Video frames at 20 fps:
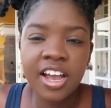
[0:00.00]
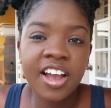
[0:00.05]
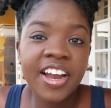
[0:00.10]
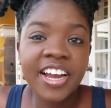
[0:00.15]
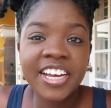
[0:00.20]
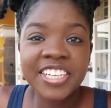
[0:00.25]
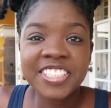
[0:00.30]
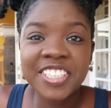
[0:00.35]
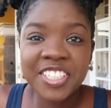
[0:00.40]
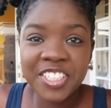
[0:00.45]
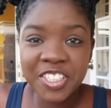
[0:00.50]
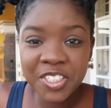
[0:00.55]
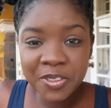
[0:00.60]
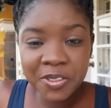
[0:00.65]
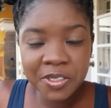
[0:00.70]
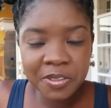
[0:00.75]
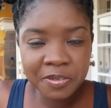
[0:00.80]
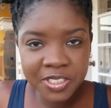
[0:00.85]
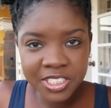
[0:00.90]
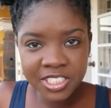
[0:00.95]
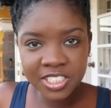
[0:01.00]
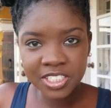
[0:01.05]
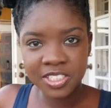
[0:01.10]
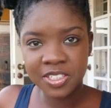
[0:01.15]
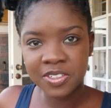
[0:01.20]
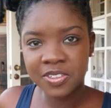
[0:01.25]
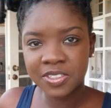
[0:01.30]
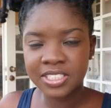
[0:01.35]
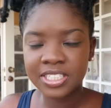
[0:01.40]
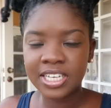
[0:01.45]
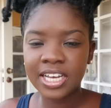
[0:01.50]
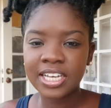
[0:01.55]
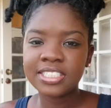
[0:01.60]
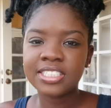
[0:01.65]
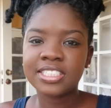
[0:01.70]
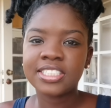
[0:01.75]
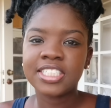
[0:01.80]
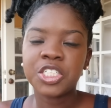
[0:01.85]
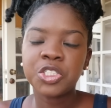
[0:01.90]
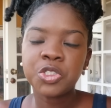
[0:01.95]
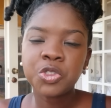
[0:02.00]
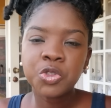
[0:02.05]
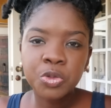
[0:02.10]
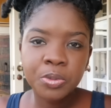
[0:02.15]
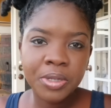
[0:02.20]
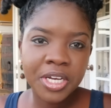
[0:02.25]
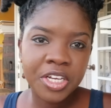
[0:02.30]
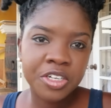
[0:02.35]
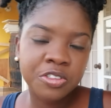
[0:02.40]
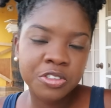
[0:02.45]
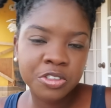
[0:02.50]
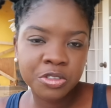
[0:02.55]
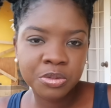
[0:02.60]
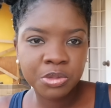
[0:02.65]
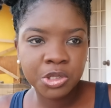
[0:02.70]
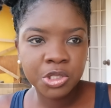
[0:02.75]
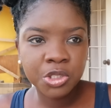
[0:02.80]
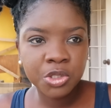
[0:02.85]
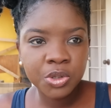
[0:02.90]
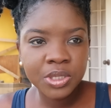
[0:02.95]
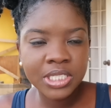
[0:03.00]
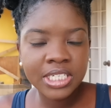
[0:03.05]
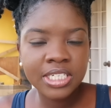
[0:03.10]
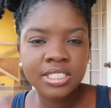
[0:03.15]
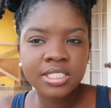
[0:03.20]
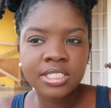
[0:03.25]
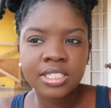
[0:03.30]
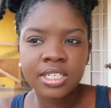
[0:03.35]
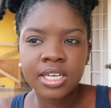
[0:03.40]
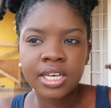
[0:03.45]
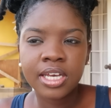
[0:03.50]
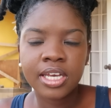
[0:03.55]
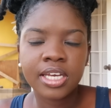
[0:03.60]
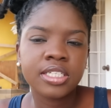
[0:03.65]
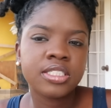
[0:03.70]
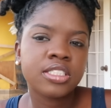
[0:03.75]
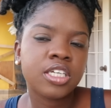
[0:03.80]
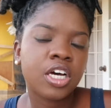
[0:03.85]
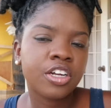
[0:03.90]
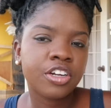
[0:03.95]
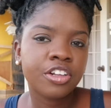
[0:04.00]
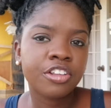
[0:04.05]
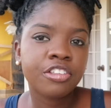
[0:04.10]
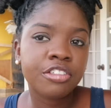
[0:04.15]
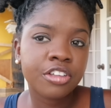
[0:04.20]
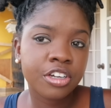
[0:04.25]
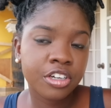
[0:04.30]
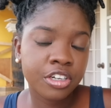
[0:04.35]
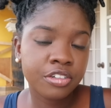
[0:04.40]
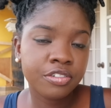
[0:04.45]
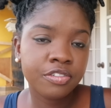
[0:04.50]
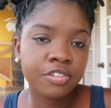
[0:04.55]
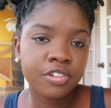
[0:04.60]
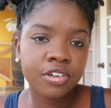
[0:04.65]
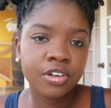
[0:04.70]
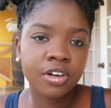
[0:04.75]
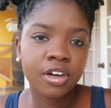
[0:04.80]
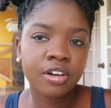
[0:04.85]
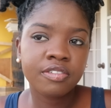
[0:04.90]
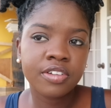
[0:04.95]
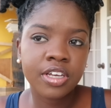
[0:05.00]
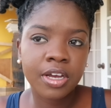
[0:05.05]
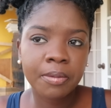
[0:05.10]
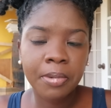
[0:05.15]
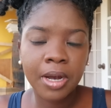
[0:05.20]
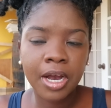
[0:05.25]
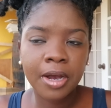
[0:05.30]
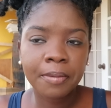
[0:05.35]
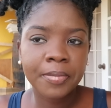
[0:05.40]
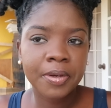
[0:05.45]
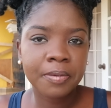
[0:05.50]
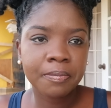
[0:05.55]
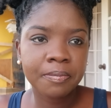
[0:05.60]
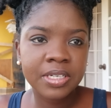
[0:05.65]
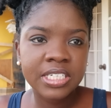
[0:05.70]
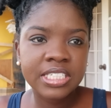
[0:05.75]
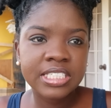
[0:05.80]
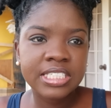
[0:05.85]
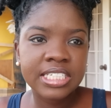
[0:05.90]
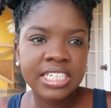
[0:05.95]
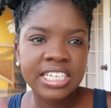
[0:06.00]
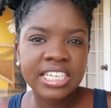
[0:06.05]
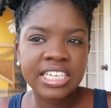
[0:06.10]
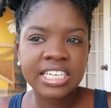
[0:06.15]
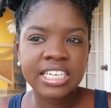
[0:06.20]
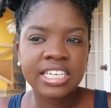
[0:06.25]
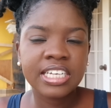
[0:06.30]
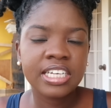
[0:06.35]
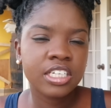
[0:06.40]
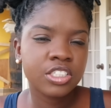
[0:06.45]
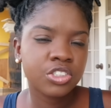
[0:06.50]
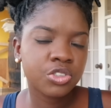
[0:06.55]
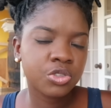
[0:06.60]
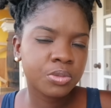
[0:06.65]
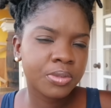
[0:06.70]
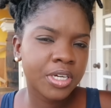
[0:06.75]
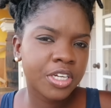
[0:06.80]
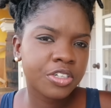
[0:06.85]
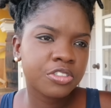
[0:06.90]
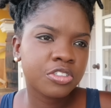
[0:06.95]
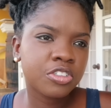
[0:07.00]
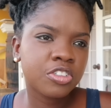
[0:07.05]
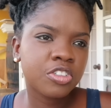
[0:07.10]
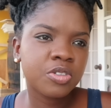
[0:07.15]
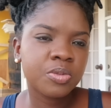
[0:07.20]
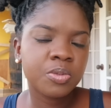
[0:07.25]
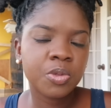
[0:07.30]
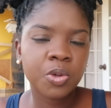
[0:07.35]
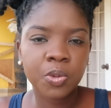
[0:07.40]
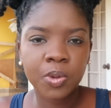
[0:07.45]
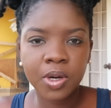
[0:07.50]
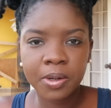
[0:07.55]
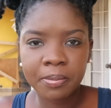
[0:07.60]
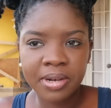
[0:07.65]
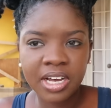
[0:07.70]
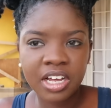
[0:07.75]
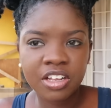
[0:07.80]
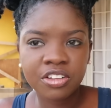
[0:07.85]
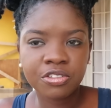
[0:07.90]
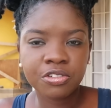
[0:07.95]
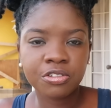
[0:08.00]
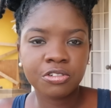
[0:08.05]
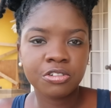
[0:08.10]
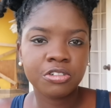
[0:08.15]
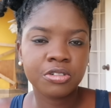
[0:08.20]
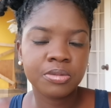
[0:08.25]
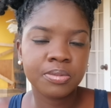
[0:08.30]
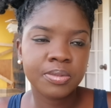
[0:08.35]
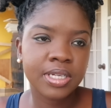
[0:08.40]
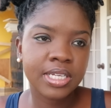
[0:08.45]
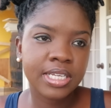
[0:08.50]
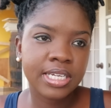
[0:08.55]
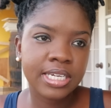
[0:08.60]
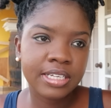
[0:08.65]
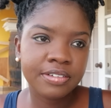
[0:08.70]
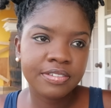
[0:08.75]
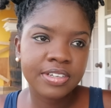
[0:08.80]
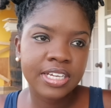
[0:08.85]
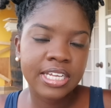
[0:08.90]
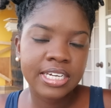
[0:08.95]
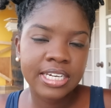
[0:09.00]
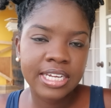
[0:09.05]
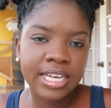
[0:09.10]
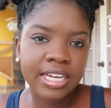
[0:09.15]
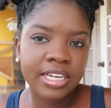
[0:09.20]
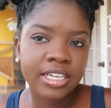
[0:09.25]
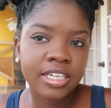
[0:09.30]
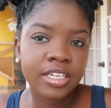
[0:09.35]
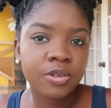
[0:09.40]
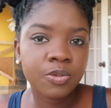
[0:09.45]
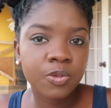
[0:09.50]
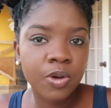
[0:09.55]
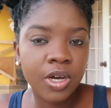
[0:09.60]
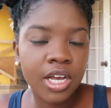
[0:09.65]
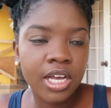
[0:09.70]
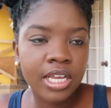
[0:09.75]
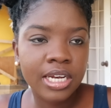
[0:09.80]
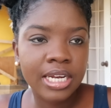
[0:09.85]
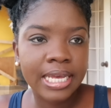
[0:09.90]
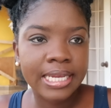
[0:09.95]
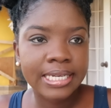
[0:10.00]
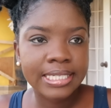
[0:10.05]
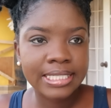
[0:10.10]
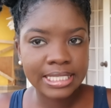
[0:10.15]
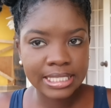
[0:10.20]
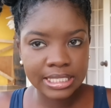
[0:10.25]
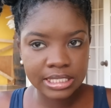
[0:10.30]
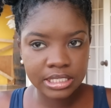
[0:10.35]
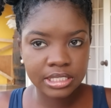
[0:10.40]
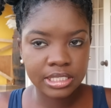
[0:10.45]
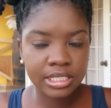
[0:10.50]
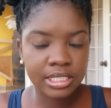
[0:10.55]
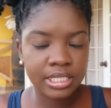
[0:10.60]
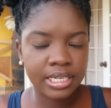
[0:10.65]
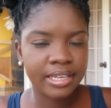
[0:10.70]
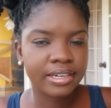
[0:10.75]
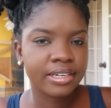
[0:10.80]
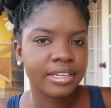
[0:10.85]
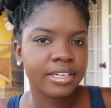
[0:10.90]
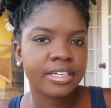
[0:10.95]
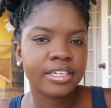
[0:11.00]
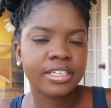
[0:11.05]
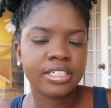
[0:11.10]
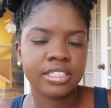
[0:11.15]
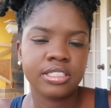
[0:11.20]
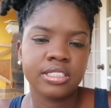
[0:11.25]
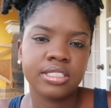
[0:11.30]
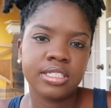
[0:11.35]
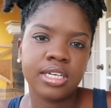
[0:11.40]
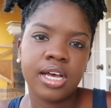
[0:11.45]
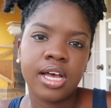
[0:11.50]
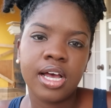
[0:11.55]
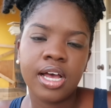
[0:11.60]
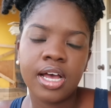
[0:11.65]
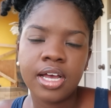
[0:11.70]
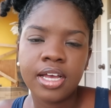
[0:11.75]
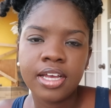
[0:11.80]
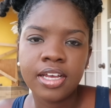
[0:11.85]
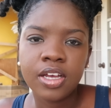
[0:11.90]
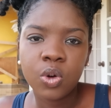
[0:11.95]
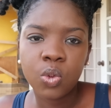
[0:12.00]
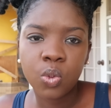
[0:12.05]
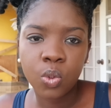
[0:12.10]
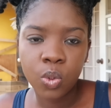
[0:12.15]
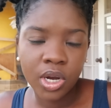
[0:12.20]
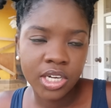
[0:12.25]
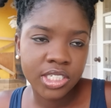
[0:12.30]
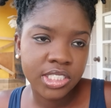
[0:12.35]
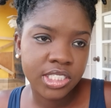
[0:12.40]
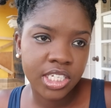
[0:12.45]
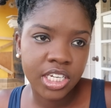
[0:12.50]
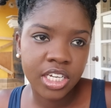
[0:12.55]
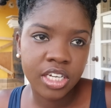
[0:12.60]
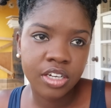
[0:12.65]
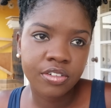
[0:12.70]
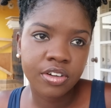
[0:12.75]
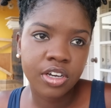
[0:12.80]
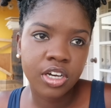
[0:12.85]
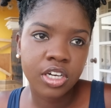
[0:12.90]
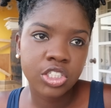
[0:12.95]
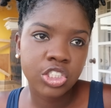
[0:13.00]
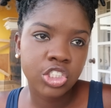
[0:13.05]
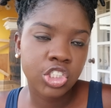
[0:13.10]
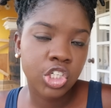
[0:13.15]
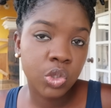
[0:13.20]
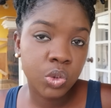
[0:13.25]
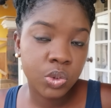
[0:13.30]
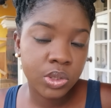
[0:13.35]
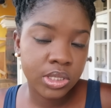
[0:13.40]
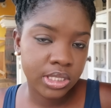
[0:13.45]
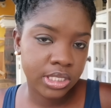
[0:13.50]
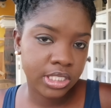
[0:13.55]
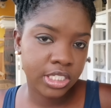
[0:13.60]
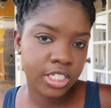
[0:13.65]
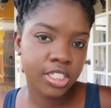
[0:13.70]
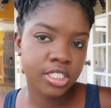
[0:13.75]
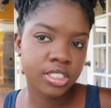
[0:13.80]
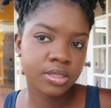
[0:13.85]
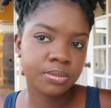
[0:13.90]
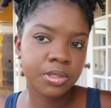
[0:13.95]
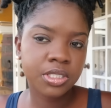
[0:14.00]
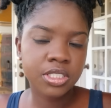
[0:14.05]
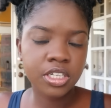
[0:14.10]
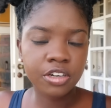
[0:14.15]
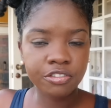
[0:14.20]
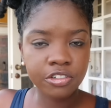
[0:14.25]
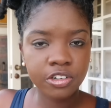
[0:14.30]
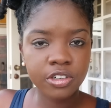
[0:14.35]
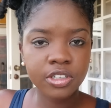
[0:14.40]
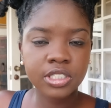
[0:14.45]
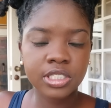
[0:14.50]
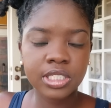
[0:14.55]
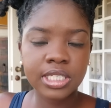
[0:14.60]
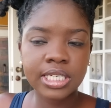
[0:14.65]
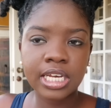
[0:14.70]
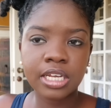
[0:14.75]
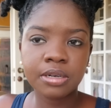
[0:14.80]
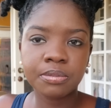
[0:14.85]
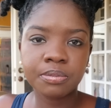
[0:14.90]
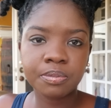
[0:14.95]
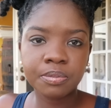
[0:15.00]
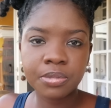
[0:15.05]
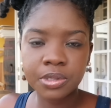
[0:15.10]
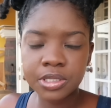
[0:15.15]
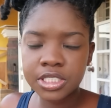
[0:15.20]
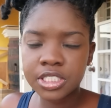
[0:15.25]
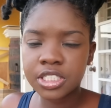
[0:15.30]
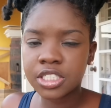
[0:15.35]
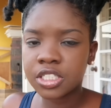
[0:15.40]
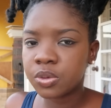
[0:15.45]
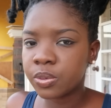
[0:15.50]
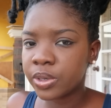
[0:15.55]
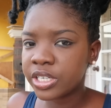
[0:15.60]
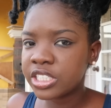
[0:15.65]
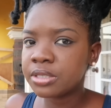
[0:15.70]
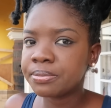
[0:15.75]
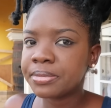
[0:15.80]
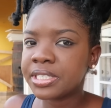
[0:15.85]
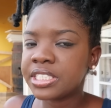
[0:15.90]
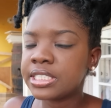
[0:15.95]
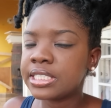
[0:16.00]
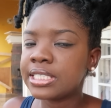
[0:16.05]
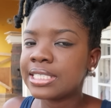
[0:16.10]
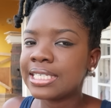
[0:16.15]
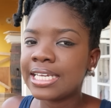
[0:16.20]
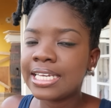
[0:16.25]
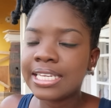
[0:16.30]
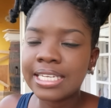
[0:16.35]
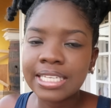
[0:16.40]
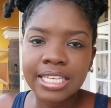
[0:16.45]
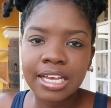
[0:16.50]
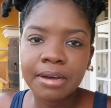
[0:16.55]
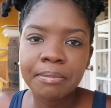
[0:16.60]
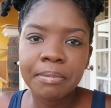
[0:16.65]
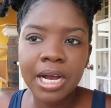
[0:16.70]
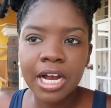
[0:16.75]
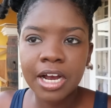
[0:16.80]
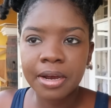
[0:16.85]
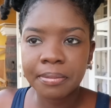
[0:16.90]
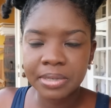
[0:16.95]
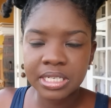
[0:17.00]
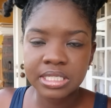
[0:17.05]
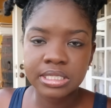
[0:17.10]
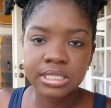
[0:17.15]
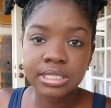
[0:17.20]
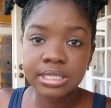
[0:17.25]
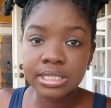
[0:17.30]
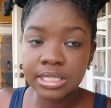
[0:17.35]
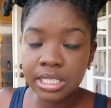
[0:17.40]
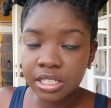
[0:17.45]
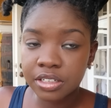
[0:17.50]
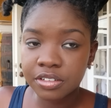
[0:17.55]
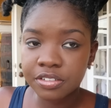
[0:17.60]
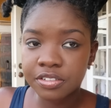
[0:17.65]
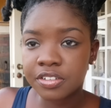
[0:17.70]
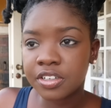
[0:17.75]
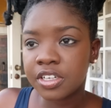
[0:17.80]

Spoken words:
Alright, so the unit we just looked at, it's a two-bedroom unit. It's on the third floor of the apartment building. It's two-bedroom, one bathroom, living and dining in one, and kitchen. And then there's a wash area downstairs. But of course, you can put your washing machine in the apartment itself,